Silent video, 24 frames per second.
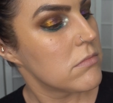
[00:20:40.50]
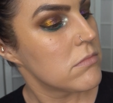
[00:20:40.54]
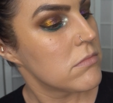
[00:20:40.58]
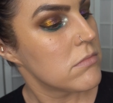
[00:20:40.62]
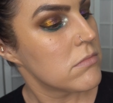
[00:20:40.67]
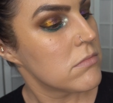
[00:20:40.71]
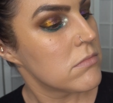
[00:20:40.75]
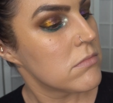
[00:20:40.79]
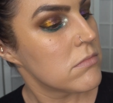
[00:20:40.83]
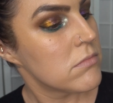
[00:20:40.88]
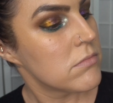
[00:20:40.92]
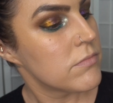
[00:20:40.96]

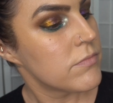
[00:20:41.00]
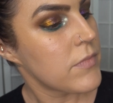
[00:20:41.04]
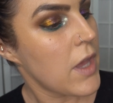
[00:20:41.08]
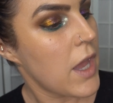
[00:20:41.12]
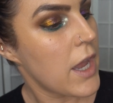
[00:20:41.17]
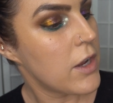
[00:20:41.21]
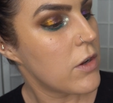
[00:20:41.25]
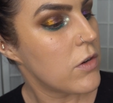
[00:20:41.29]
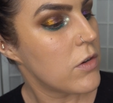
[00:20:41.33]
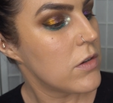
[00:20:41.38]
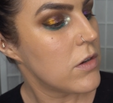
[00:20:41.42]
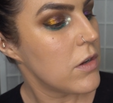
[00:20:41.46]
Mm, I
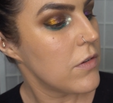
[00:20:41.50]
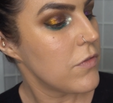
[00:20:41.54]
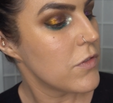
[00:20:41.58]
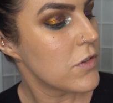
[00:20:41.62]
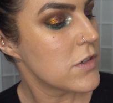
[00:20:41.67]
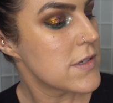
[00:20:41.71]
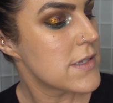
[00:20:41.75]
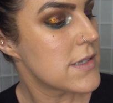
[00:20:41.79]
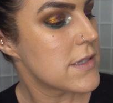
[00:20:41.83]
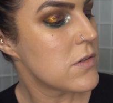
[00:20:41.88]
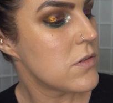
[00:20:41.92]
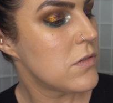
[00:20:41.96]
could go for a
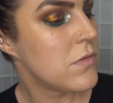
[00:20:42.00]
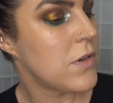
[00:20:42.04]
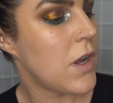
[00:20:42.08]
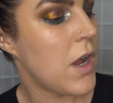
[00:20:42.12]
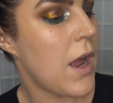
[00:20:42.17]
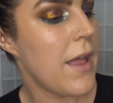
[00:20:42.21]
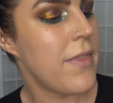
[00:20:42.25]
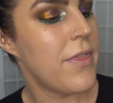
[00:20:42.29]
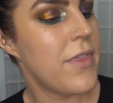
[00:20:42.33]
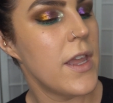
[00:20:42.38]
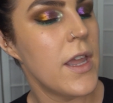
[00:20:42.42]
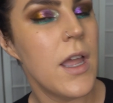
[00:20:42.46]
silver.
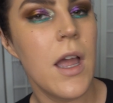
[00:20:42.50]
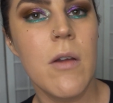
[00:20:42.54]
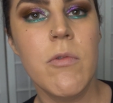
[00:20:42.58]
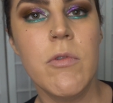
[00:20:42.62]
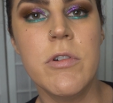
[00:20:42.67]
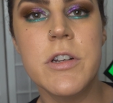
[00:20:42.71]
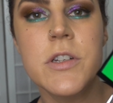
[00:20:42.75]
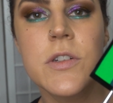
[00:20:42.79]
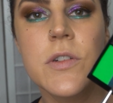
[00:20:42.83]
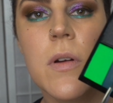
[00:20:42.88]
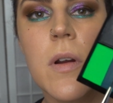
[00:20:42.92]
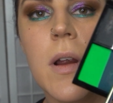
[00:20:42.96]
I think I
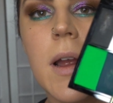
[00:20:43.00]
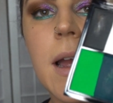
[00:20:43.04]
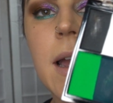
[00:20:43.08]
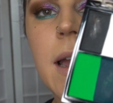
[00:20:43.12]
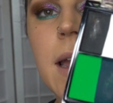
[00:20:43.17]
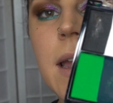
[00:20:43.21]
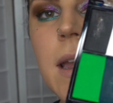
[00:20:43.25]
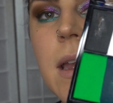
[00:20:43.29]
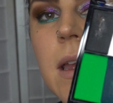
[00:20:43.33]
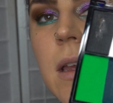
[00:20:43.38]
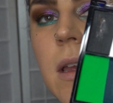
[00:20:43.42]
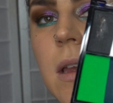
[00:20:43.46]
want to
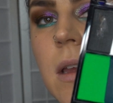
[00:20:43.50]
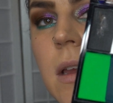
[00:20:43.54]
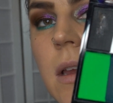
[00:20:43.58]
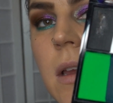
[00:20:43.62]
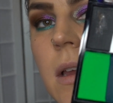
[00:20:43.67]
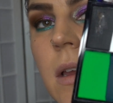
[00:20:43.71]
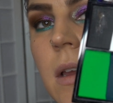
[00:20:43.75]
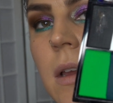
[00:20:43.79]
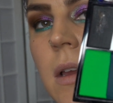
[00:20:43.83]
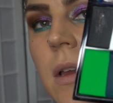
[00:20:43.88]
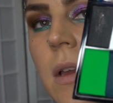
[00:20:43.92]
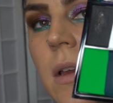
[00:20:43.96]
try
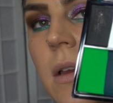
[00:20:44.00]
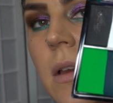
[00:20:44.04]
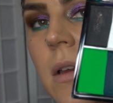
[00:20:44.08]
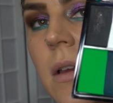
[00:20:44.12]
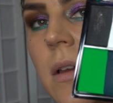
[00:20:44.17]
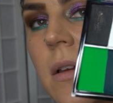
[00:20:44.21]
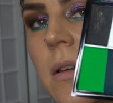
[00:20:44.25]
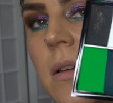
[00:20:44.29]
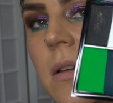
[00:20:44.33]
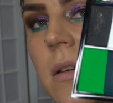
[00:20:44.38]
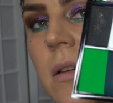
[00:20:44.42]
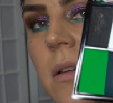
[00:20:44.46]

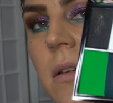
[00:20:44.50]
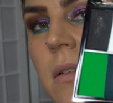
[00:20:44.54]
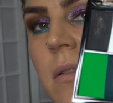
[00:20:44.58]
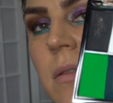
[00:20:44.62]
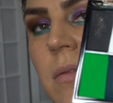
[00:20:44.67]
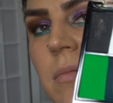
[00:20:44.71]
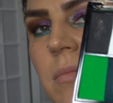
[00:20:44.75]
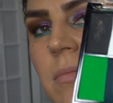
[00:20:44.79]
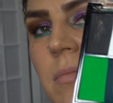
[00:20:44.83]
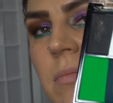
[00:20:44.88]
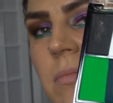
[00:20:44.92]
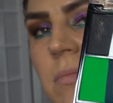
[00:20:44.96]

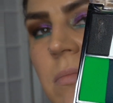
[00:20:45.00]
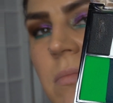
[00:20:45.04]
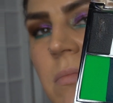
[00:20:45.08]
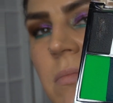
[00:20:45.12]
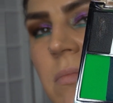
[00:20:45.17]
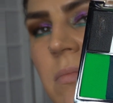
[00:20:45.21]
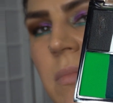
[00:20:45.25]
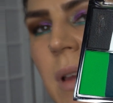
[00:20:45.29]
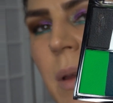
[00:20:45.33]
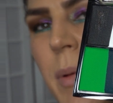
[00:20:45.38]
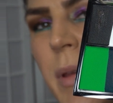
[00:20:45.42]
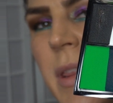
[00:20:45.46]

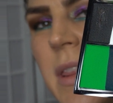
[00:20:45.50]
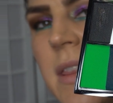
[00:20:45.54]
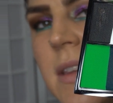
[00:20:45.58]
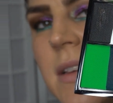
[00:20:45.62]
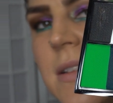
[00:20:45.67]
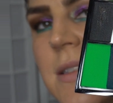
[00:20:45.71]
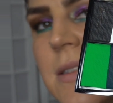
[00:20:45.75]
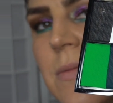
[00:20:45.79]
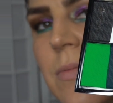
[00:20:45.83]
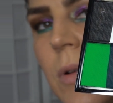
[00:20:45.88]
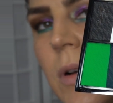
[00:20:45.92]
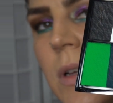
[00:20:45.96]
mm, maybe
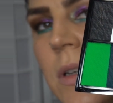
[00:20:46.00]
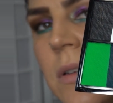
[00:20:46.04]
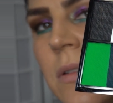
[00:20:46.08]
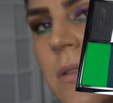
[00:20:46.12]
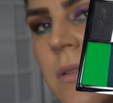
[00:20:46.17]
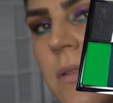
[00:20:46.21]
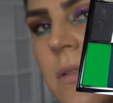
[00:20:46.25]
this one.